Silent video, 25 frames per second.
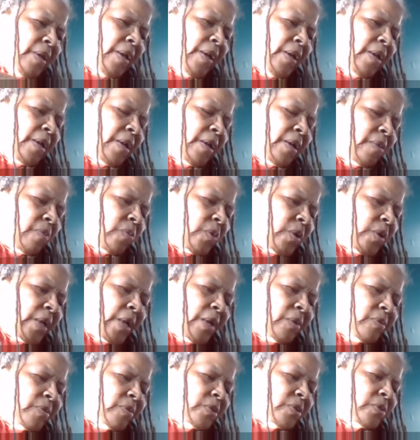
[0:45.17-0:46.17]
And when
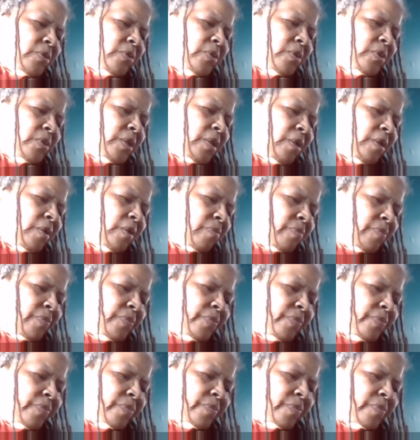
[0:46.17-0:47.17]
I was looking on
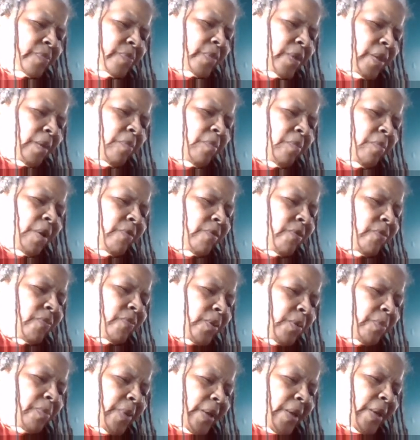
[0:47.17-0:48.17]
my
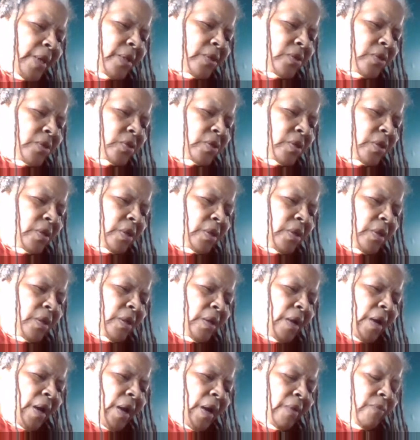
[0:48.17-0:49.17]
review page,
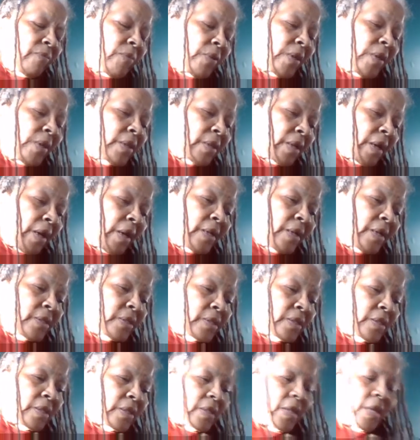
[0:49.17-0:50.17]
I
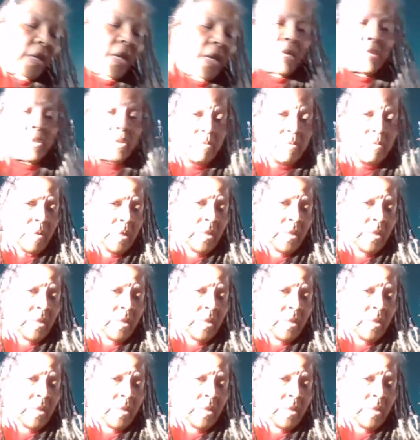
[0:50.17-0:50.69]
realized that they had some